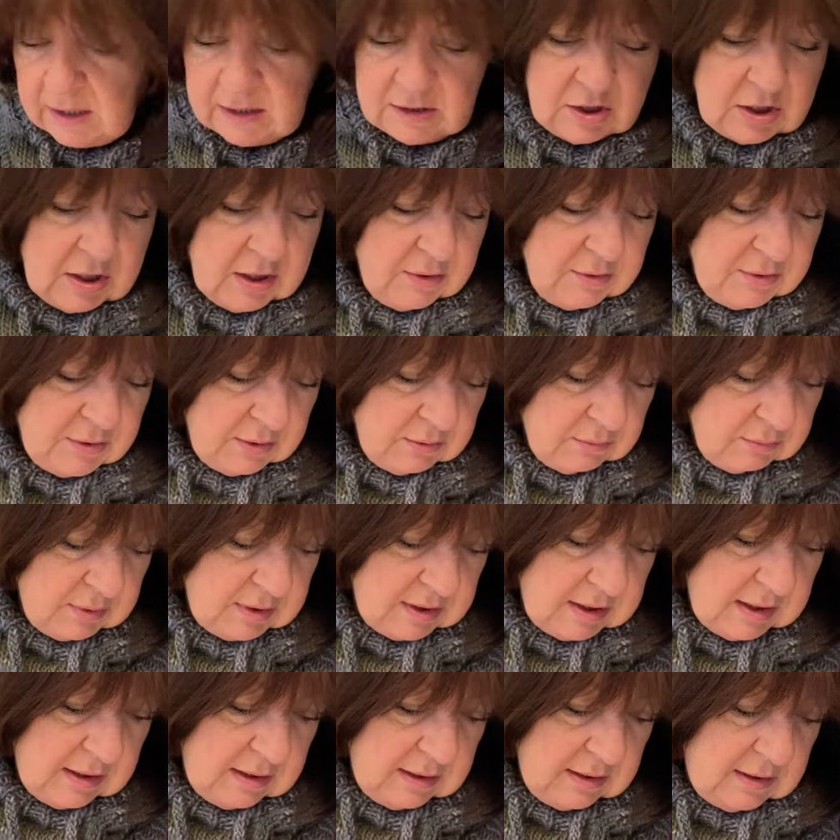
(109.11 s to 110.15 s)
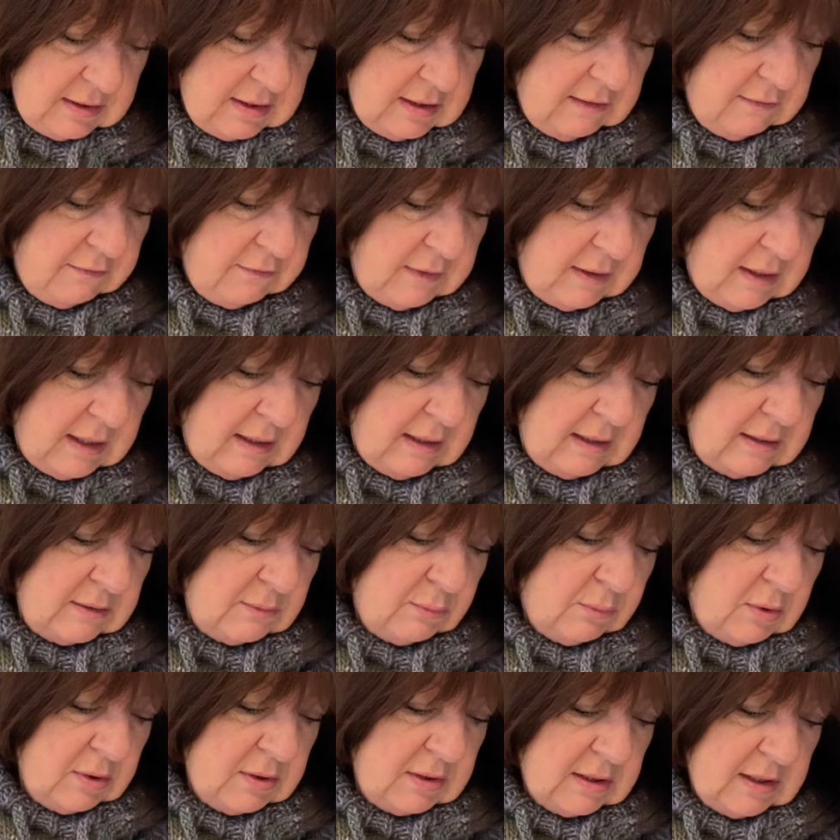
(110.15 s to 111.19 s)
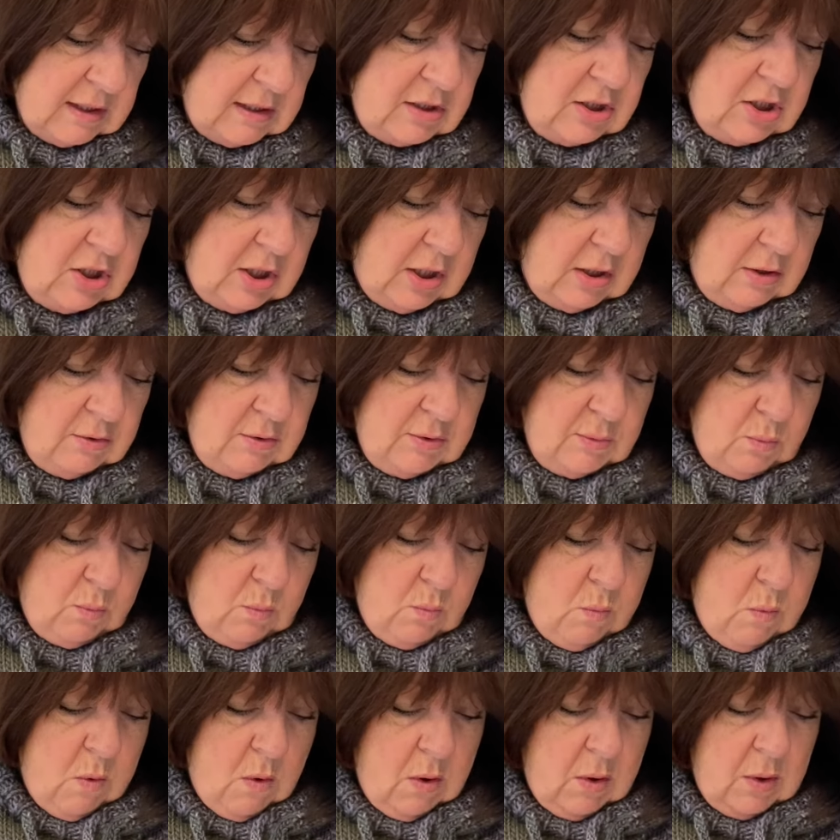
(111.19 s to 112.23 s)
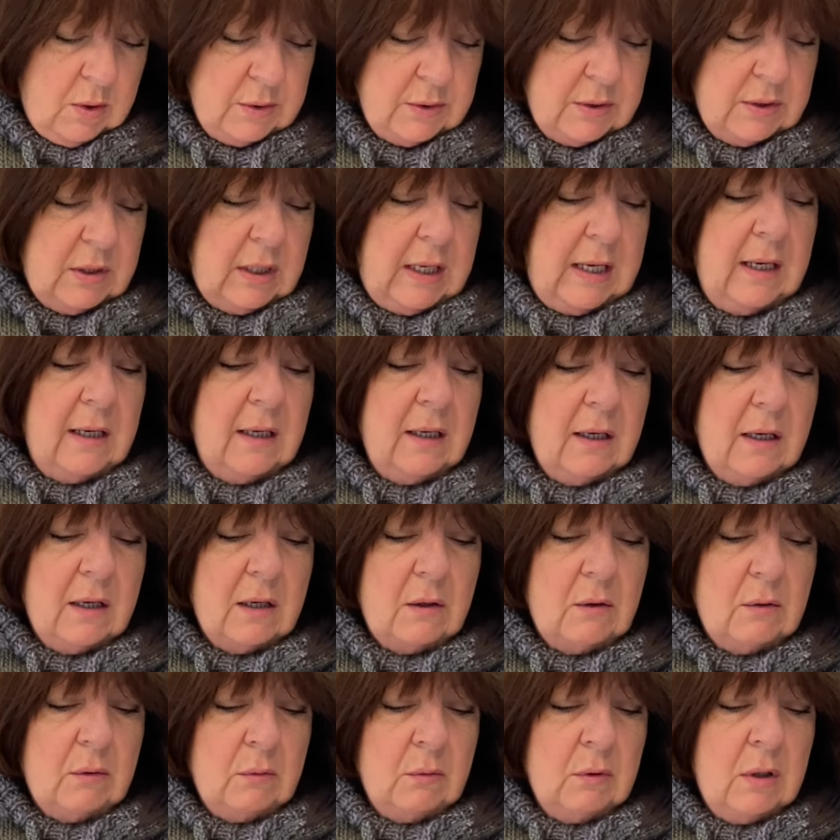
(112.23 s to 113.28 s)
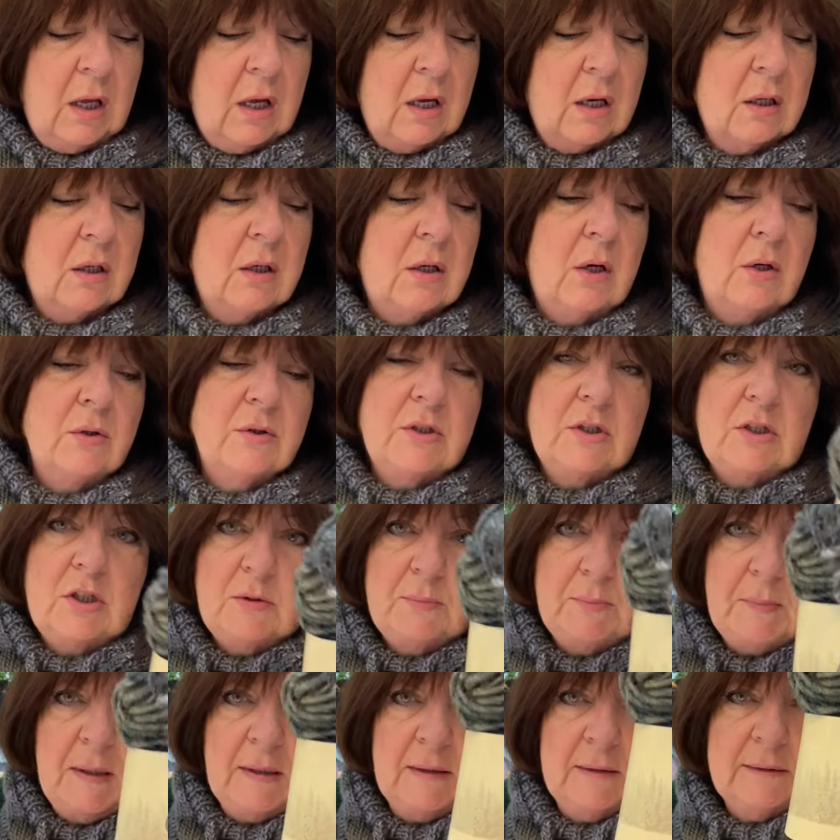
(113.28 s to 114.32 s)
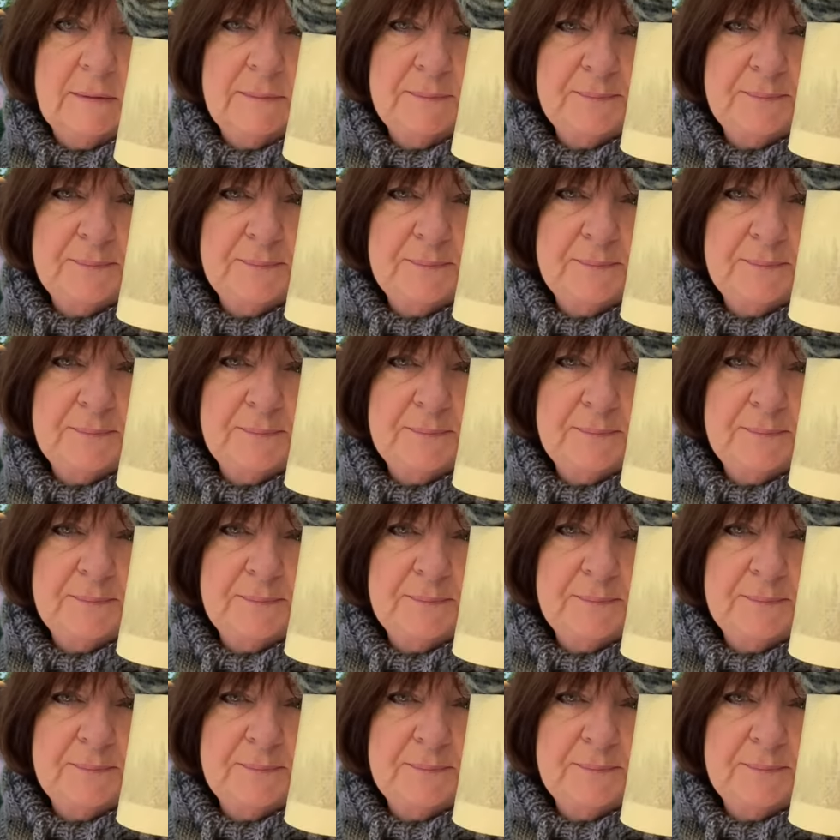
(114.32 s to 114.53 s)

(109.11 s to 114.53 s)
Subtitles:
chose an alternative, and what I chose was King Cole Cottage Spun.